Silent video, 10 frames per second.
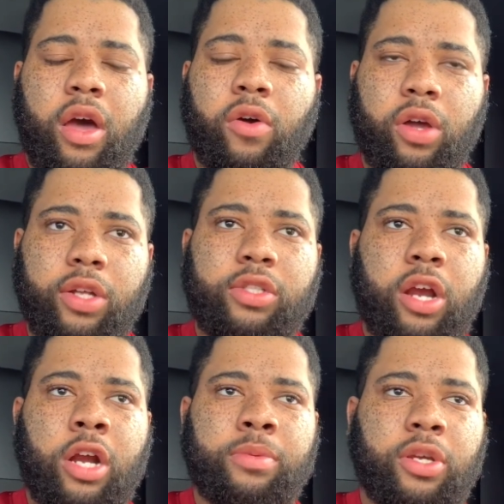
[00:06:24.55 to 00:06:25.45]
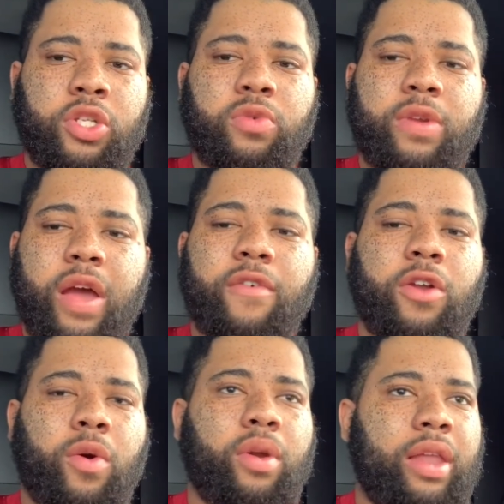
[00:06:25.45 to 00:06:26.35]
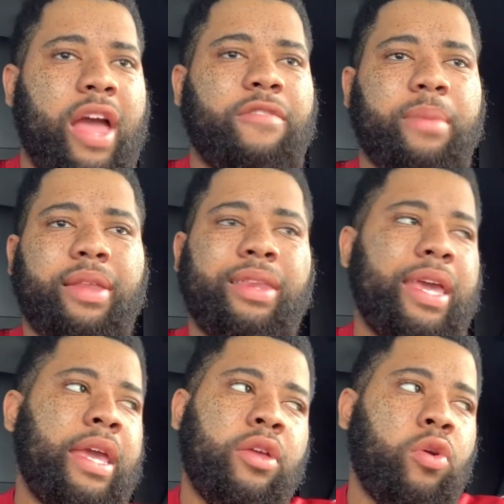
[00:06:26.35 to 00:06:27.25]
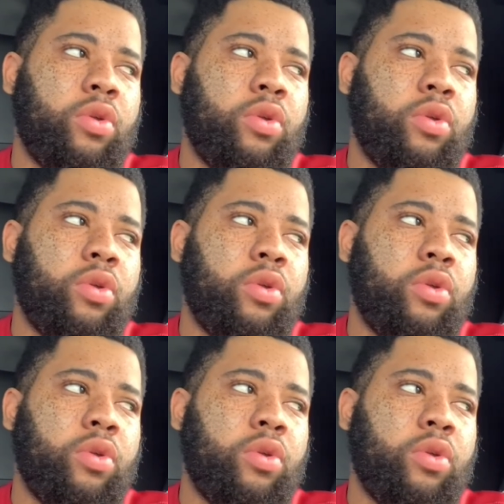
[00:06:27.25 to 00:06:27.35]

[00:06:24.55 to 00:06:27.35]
on good terms, because you never know where life may lead.